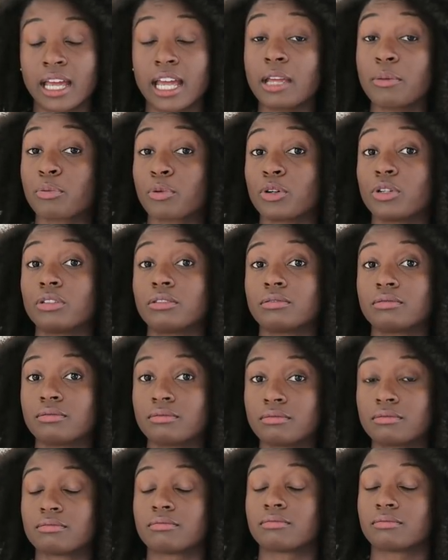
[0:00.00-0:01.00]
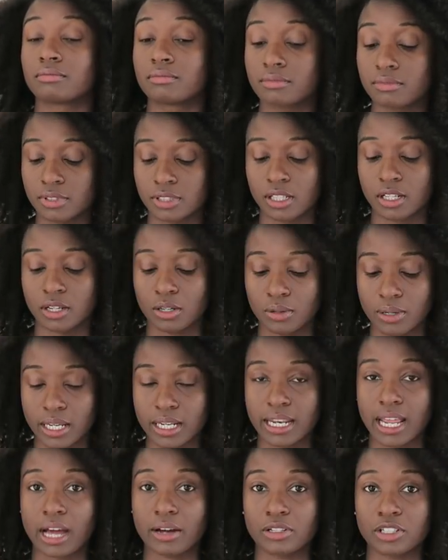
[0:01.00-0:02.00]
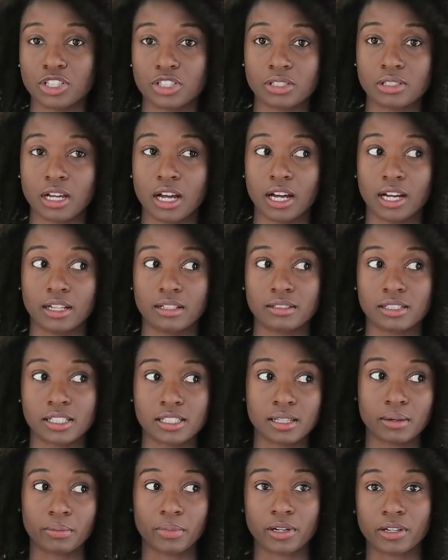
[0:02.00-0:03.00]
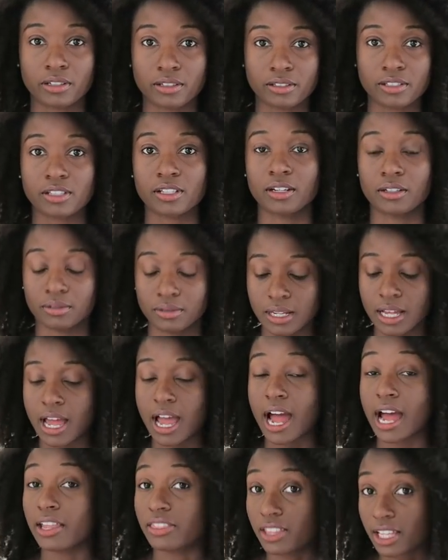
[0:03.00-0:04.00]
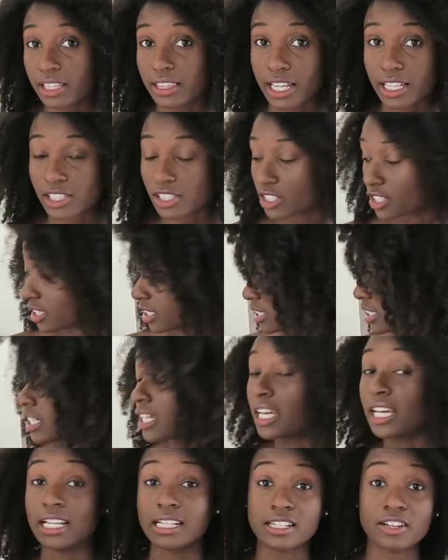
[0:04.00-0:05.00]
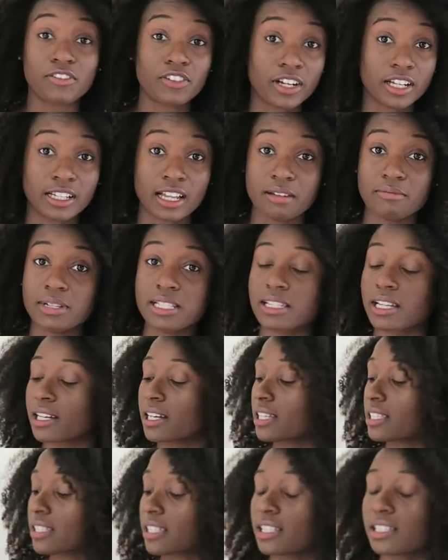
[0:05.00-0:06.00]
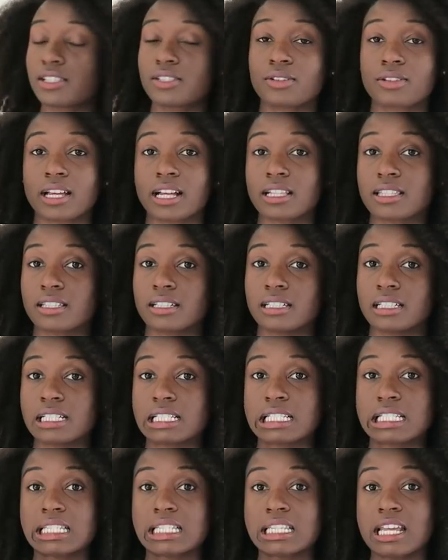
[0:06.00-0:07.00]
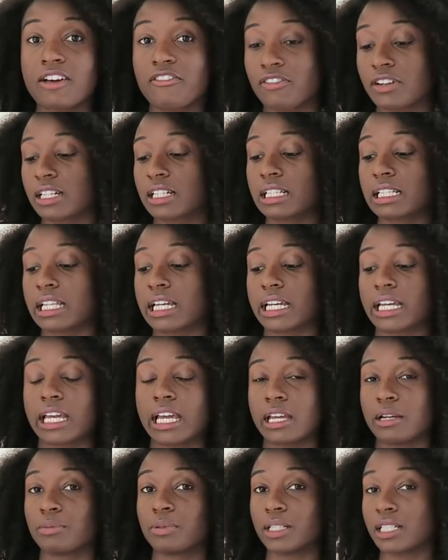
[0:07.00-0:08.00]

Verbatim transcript: April. So, and now it's uh, December. So I think that's good in different climates, like I said. So that's a definitely like an A